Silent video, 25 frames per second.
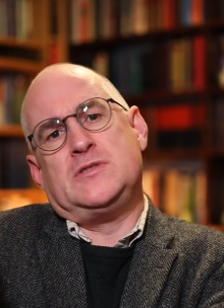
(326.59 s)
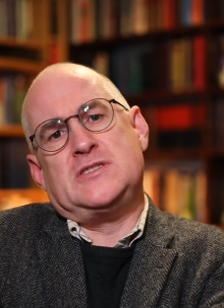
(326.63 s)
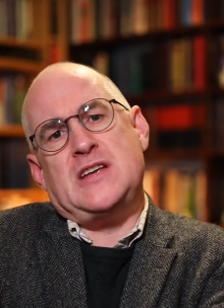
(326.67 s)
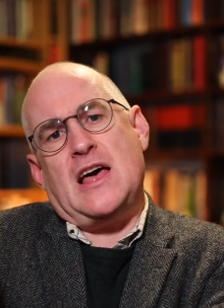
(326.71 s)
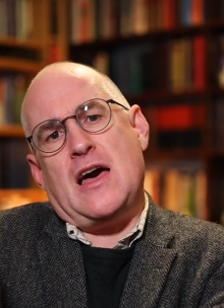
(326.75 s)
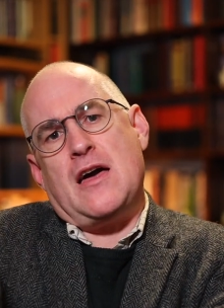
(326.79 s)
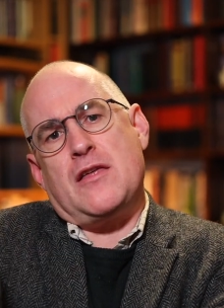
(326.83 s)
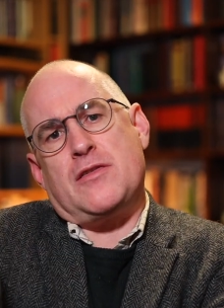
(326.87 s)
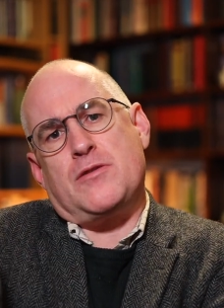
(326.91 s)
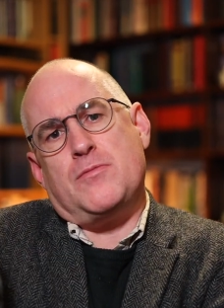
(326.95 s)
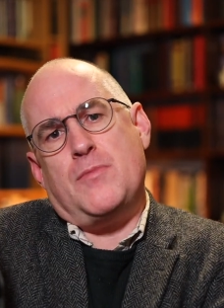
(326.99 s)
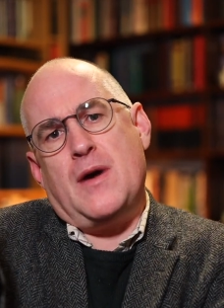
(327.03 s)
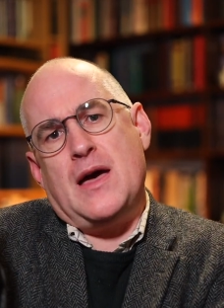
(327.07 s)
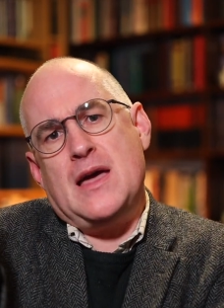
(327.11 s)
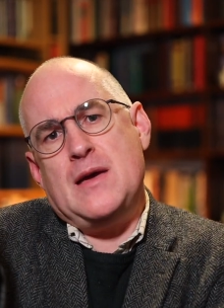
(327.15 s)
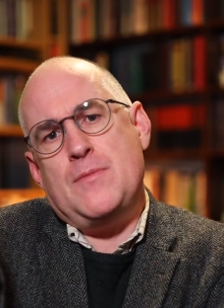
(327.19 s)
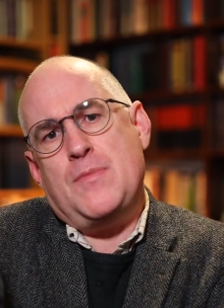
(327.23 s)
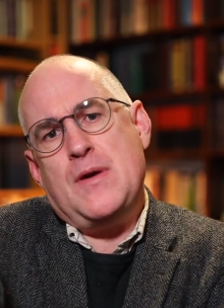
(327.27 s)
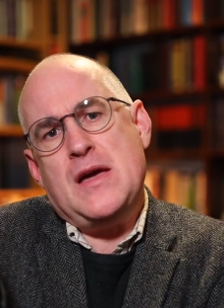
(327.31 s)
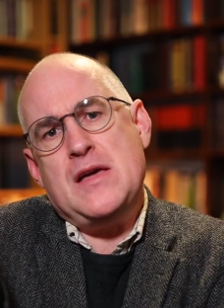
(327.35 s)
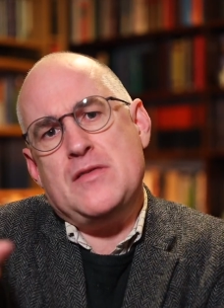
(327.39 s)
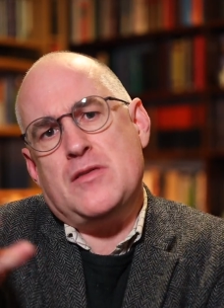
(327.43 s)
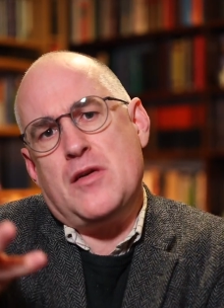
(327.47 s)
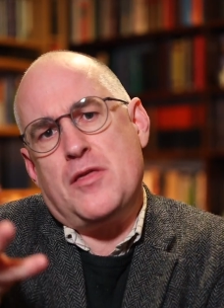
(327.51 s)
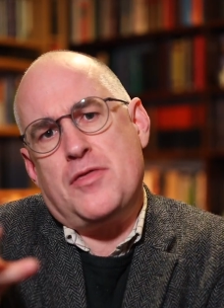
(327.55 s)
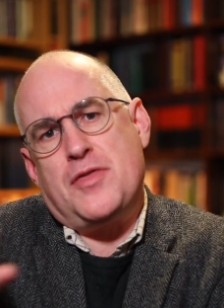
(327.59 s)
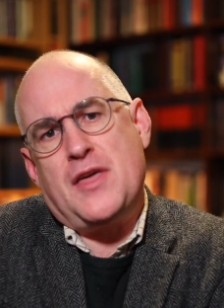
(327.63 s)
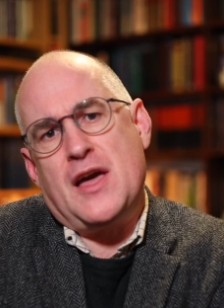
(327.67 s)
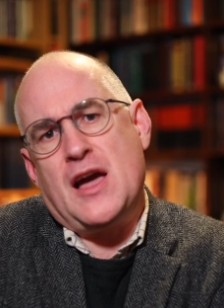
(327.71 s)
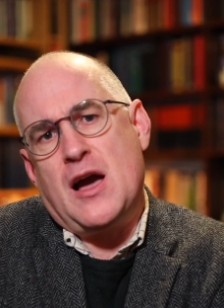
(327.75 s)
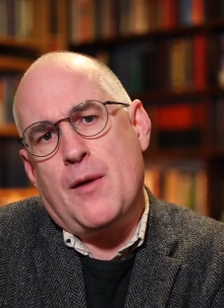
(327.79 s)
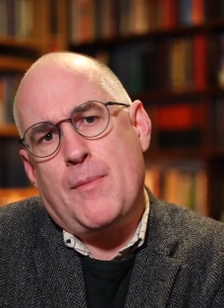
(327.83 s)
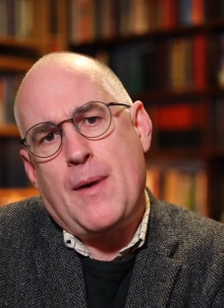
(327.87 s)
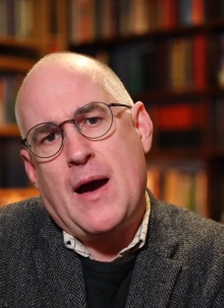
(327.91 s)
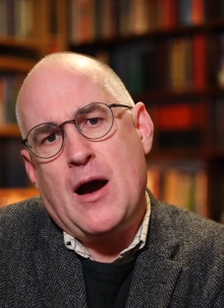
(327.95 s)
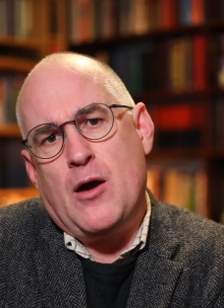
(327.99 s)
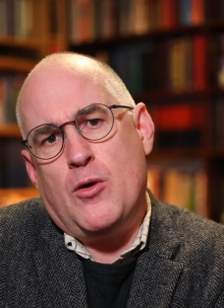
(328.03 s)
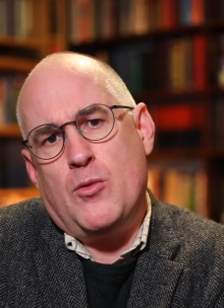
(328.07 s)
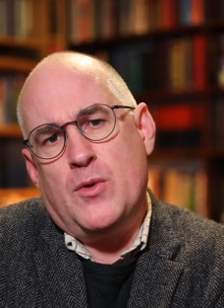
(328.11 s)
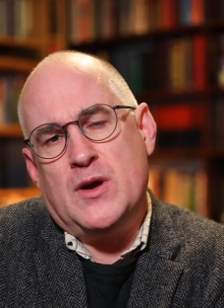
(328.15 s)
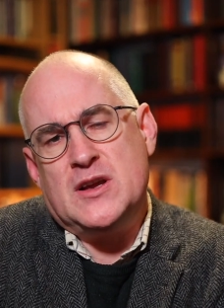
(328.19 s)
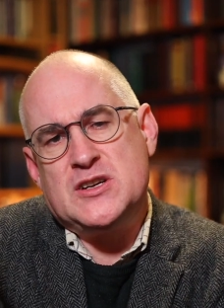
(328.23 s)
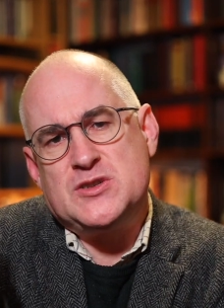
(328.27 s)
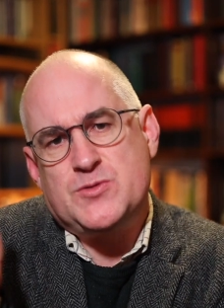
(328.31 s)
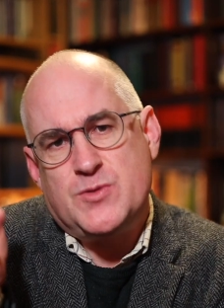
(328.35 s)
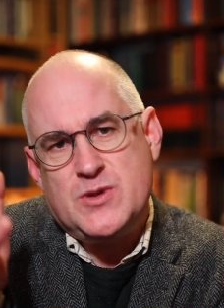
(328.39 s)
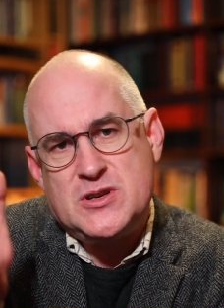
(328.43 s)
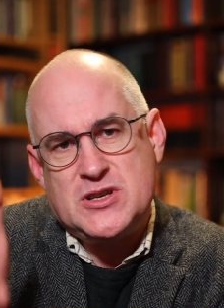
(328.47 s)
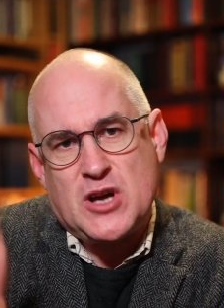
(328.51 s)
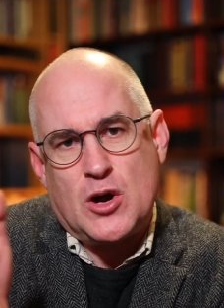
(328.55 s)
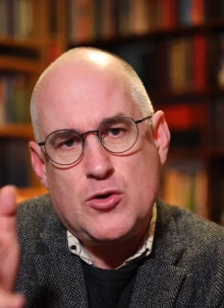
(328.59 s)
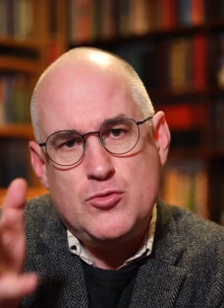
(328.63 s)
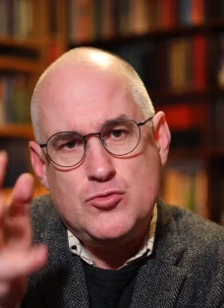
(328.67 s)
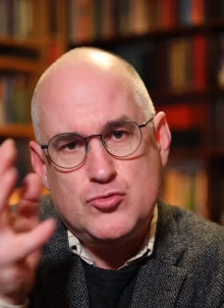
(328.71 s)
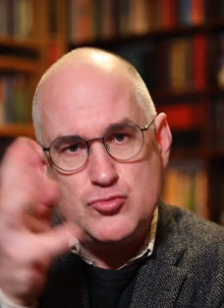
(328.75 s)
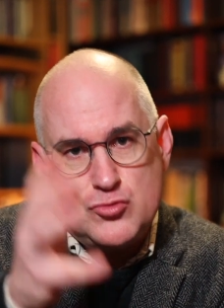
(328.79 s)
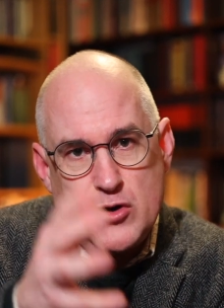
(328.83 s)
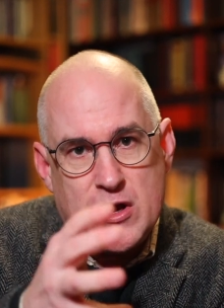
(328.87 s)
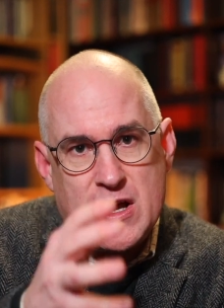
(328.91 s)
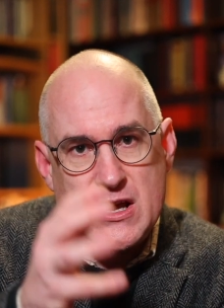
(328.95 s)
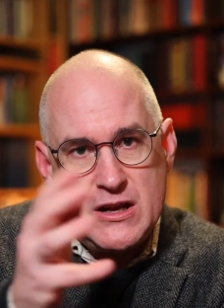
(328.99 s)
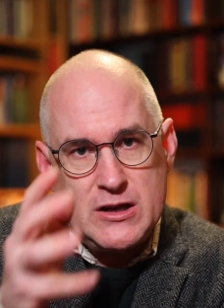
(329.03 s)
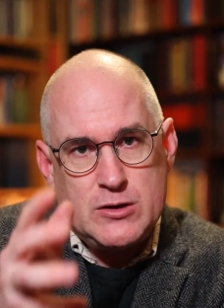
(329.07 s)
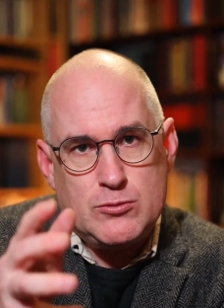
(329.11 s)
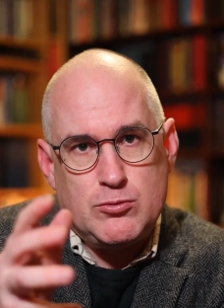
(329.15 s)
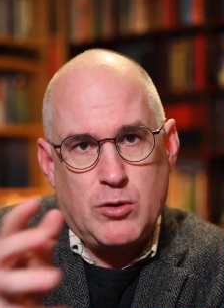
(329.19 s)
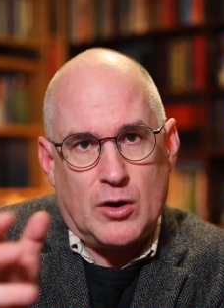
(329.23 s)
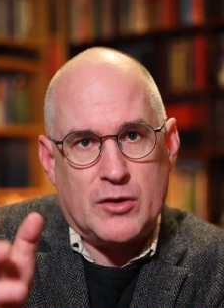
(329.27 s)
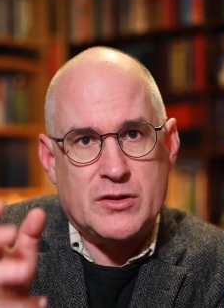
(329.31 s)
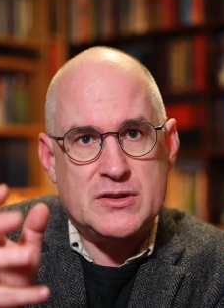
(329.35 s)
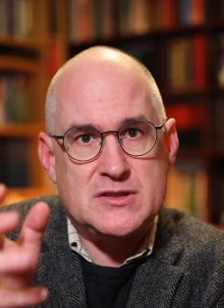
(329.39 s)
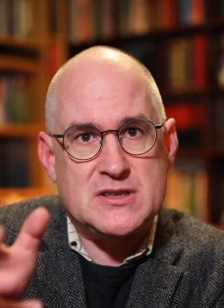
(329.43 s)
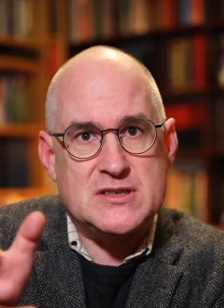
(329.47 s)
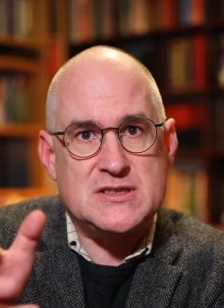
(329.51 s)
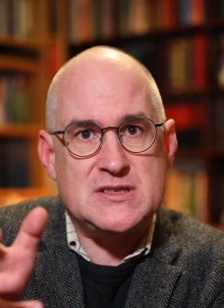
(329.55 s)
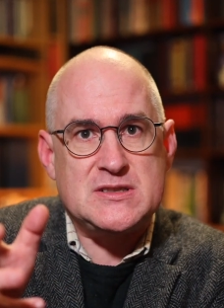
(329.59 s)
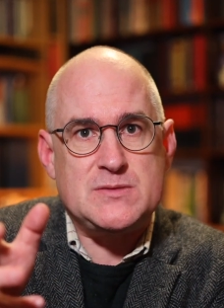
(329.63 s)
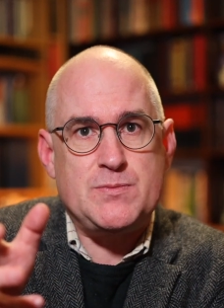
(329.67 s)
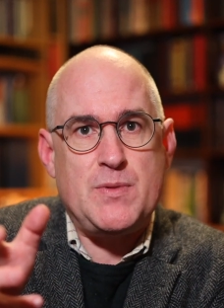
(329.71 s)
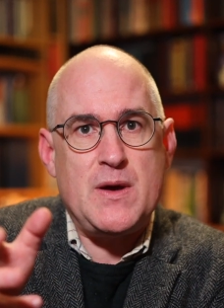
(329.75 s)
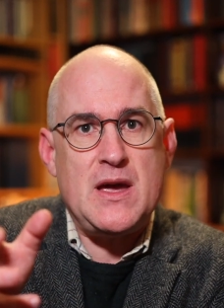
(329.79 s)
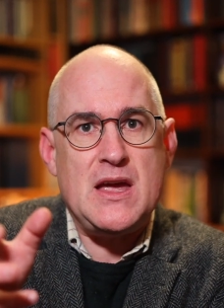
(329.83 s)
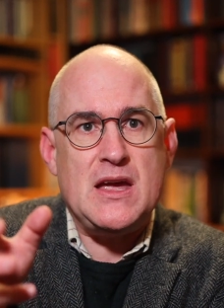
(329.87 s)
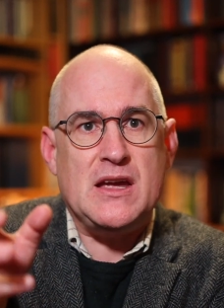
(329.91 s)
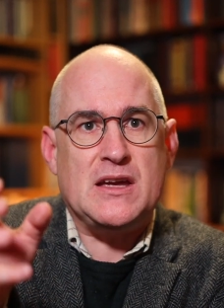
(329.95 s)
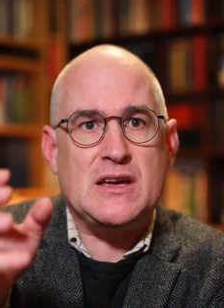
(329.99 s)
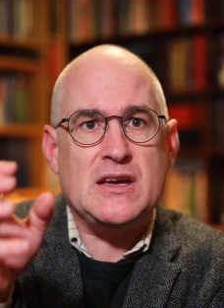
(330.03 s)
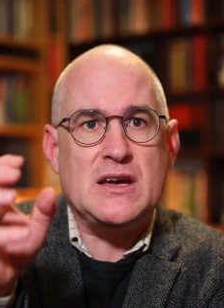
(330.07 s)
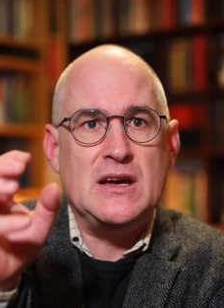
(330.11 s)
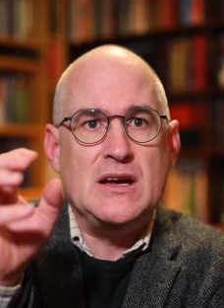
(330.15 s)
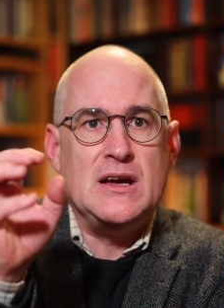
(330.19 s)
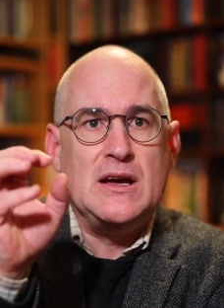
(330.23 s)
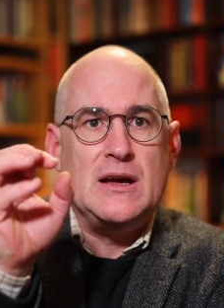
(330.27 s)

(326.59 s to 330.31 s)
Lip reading: Death may be the thing about which we don't really want to speak.